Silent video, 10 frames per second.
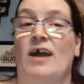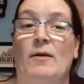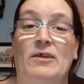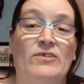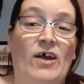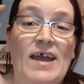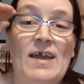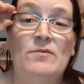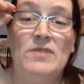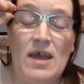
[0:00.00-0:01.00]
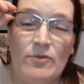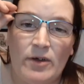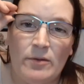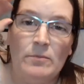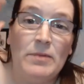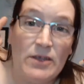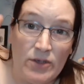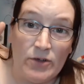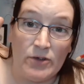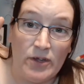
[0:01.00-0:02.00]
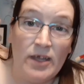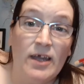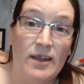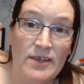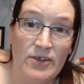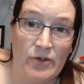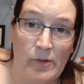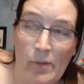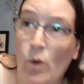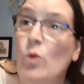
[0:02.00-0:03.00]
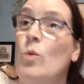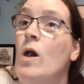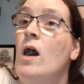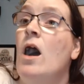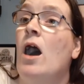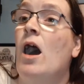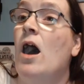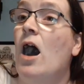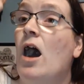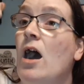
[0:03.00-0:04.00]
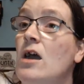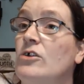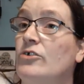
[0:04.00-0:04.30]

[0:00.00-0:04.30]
Because I have never been good at the intro of Oh, uh,